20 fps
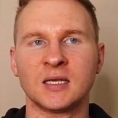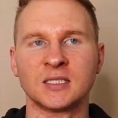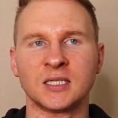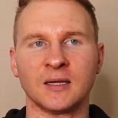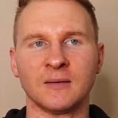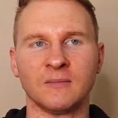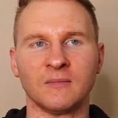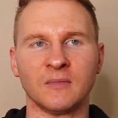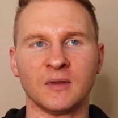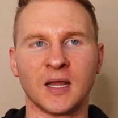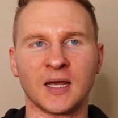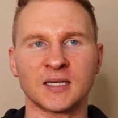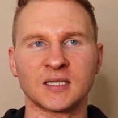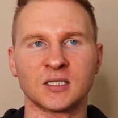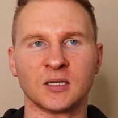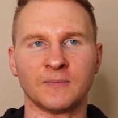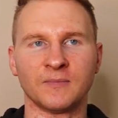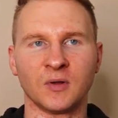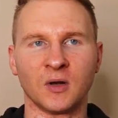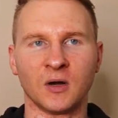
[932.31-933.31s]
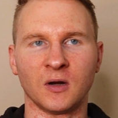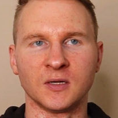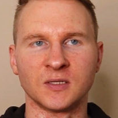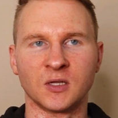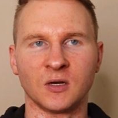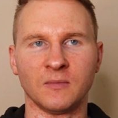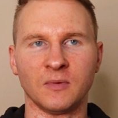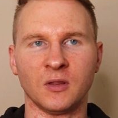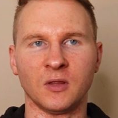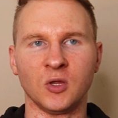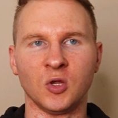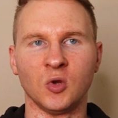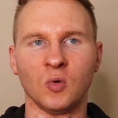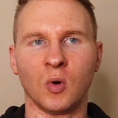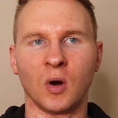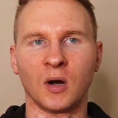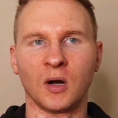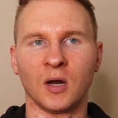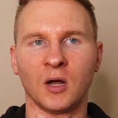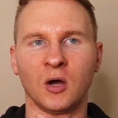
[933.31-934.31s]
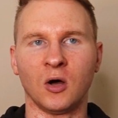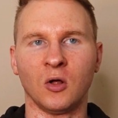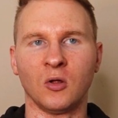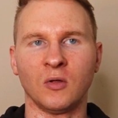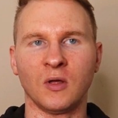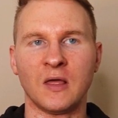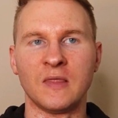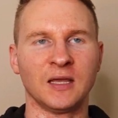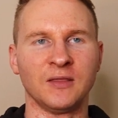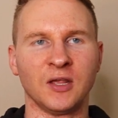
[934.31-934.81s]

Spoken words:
Same, next up there is going to be the URL.